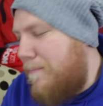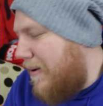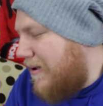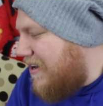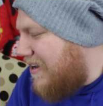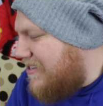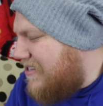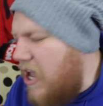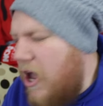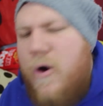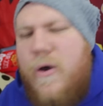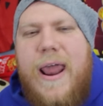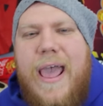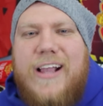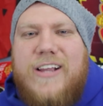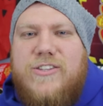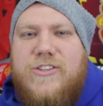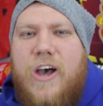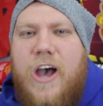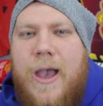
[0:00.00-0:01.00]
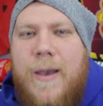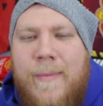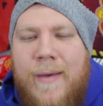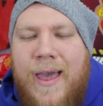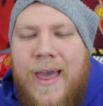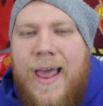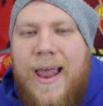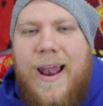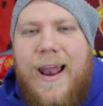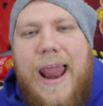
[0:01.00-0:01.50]
But until next time,
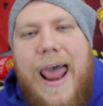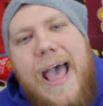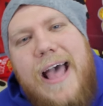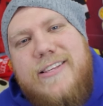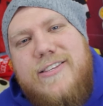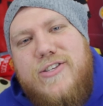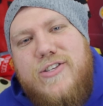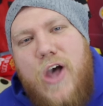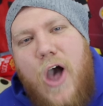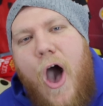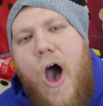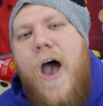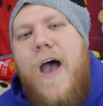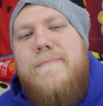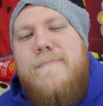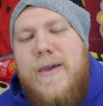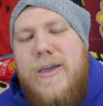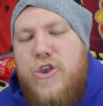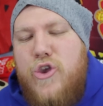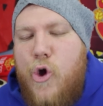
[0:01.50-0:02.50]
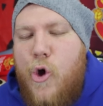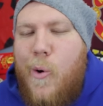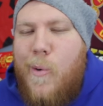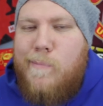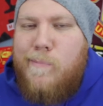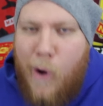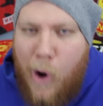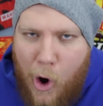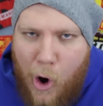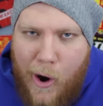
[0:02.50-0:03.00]
lads, I've been your
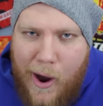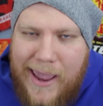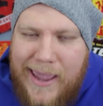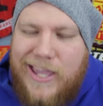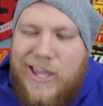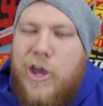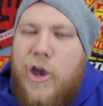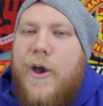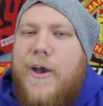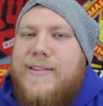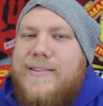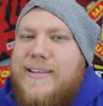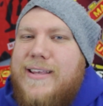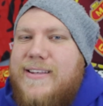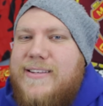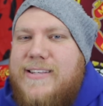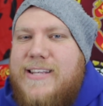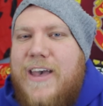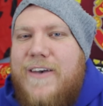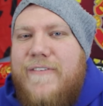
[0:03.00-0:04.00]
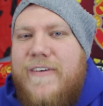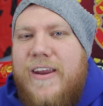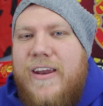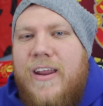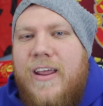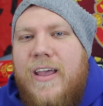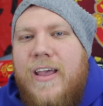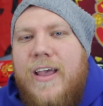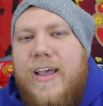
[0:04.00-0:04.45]
boy, Curtis7.